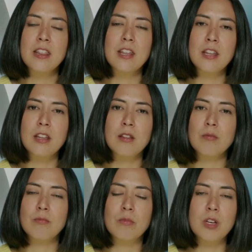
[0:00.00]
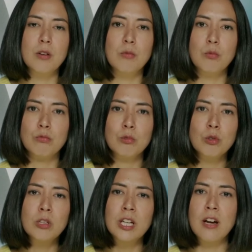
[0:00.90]
The
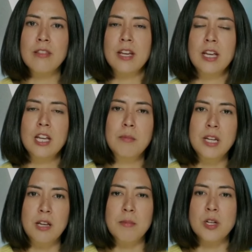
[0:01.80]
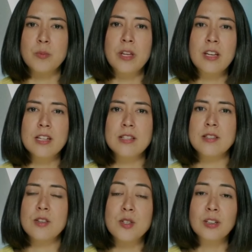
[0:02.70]
ruling on the Hinman emails, we think, is
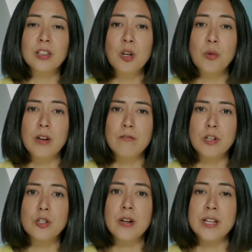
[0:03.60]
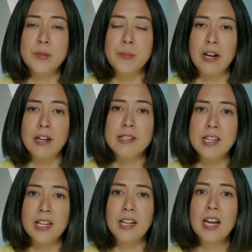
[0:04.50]
certainly a win for
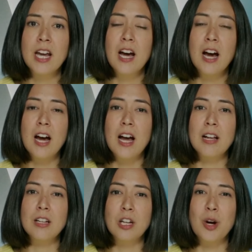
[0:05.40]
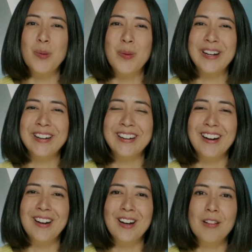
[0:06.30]
transparency, where
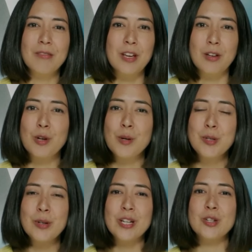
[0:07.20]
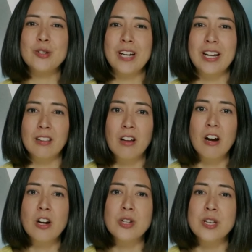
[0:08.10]
the crypto industry at
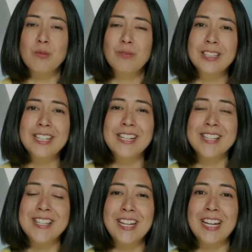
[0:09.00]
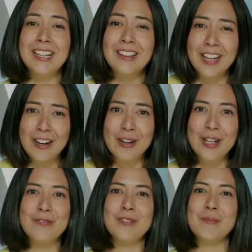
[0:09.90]
large is really seeking
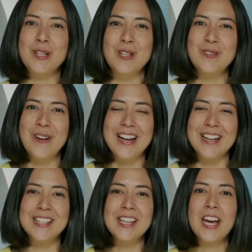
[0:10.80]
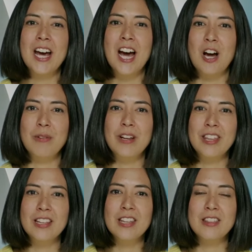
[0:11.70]
clarity from the U.S. We
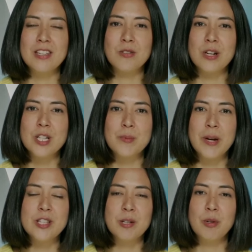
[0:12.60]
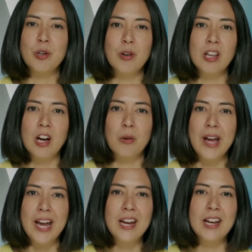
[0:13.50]
think that this transparency will go a long
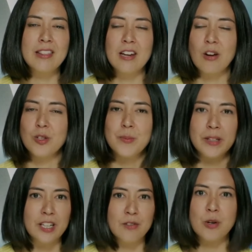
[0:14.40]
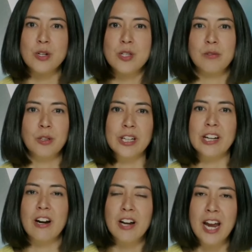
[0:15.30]
way. And then ultimately, of course, the ruling
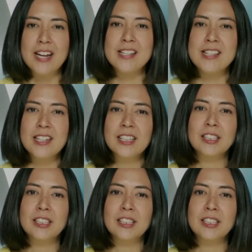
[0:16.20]
in our case.